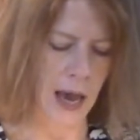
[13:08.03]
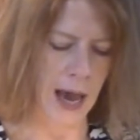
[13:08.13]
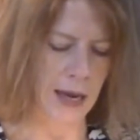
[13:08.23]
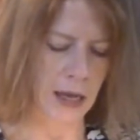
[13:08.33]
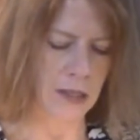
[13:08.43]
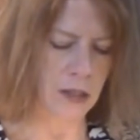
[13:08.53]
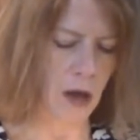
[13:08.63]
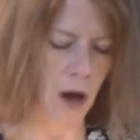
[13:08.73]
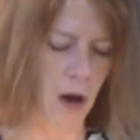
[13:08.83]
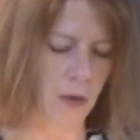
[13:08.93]
and I
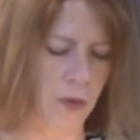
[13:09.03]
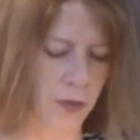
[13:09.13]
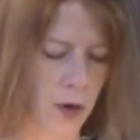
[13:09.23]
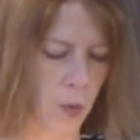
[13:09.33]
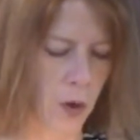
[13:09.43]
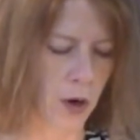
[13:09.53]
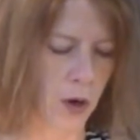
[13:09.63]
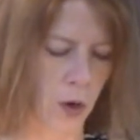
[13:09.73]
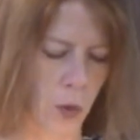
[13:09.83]
saw that there were a